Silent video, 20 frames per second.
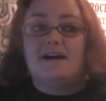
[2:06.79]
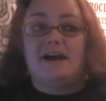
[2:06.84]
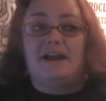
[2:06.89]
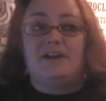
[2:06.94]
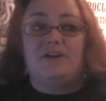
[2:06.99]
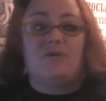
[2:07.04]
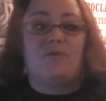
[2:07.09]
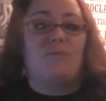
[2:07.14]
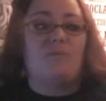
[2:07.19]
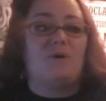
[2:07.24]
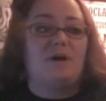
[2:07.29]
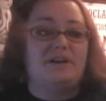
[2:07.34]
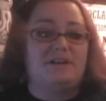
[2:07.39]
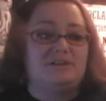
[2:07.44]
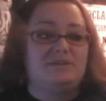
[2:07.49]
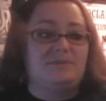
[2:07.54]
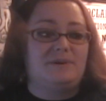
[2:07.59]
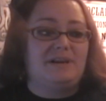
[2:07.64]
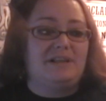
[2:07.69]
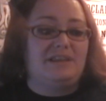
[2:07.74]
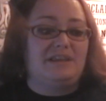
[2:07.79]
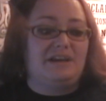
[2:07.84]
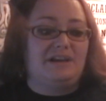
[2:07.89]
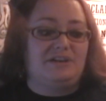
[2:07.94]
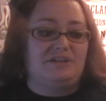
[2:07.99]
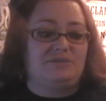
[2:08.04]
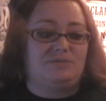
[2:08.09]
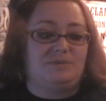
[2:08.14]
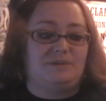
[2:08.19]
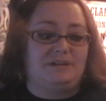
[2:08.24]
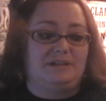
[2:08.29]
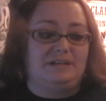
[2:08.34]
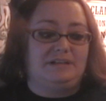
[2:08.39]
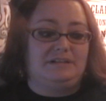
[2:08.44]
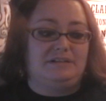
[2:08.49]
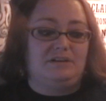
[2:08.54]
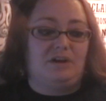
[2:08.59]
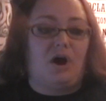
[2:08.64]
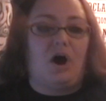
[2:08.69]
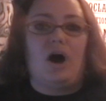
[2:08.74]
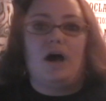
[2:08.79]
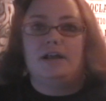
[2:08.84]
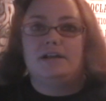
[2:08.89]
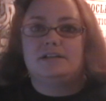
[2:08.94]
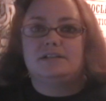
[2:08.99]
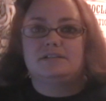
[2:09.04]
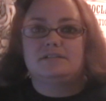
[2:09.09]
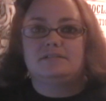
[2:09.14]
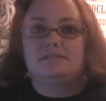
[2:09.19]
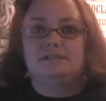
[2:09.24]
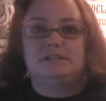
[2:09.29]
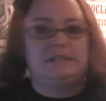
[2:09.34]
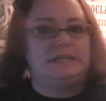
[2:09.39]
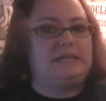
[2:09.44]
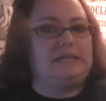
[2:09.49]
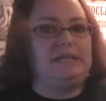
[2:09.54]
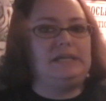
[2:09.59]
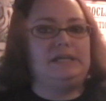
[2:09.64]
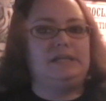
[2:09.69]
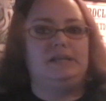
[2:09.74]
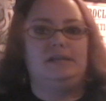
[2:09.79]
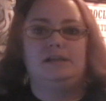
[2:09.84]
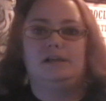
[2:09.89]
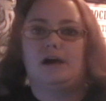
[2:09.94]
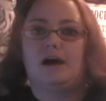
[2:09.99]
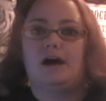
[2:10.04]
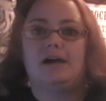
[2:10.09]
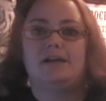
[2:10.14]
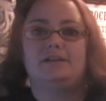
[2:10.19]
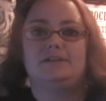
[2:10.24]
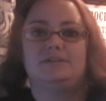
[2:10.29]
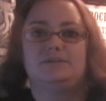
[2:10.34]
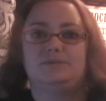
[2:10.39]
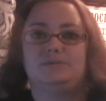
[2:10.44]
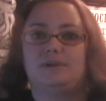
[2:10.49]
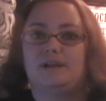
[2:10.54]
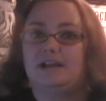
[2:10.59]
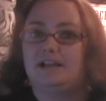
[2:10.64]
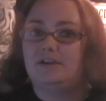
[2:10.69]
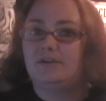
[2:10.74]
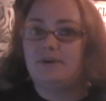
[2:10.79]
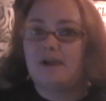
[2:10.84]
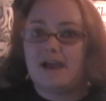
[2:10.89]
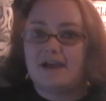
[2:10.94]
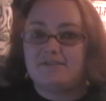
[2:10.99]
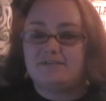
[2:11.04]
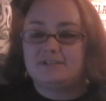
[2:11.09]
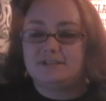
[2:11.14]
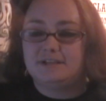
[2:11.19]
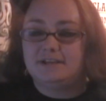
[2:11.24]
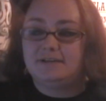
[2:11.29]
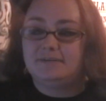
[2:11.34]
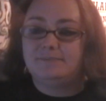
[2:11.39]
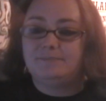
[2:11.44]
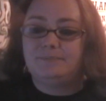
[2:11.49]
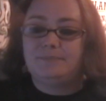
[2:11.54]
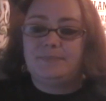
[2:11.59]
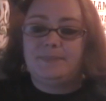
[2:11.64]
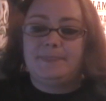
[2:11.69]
I don't want to do anything, I just want to not clean, not do any crafting.